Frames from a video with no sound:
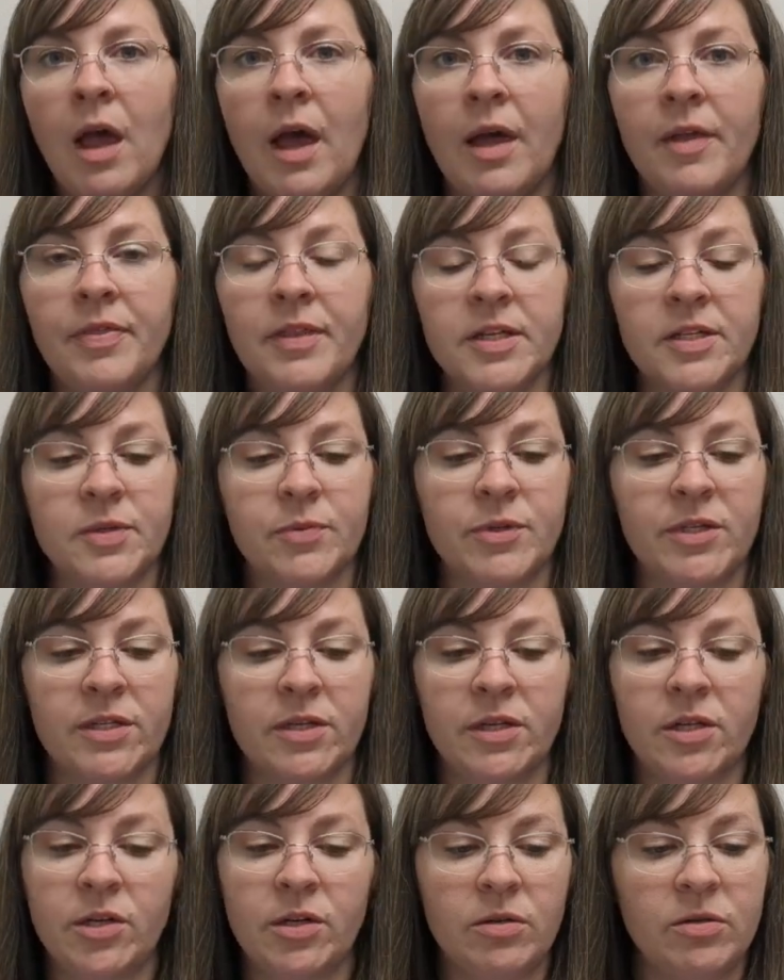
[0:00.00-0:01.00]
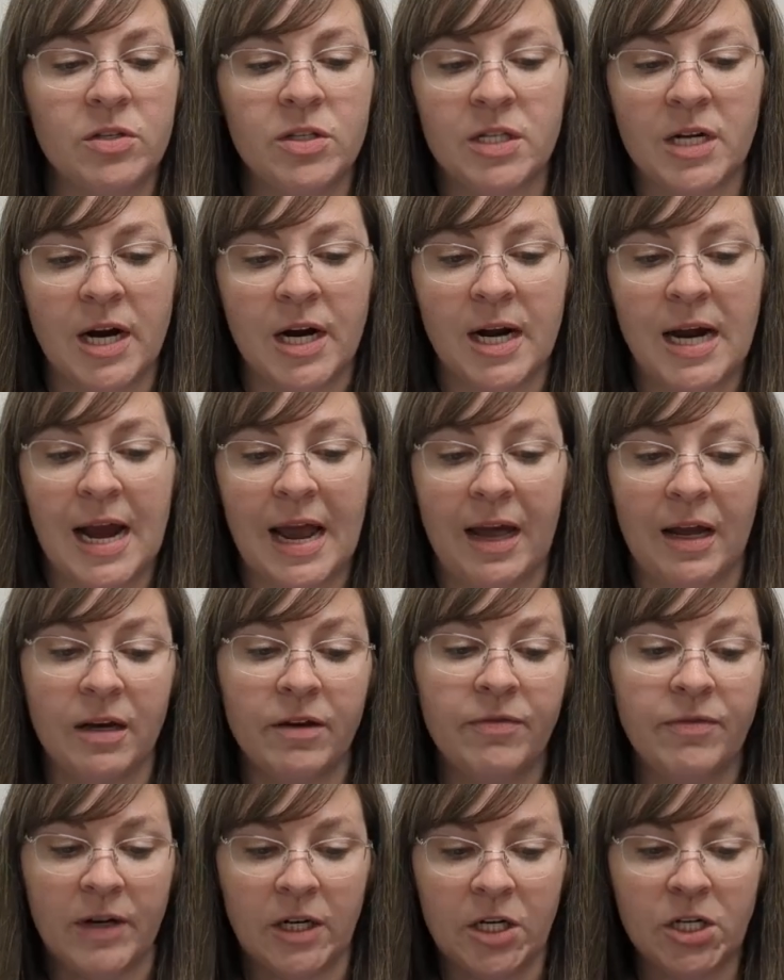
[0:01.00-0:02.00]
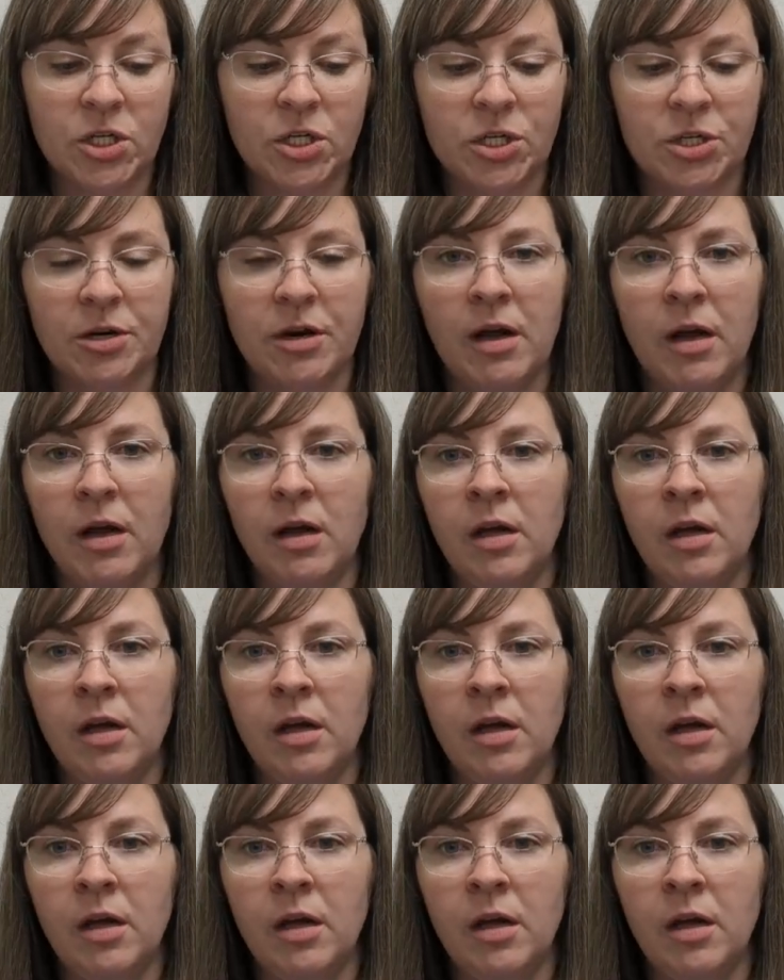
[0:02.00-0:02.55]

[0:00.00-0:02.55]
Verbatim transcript: And this was a new start and a finish.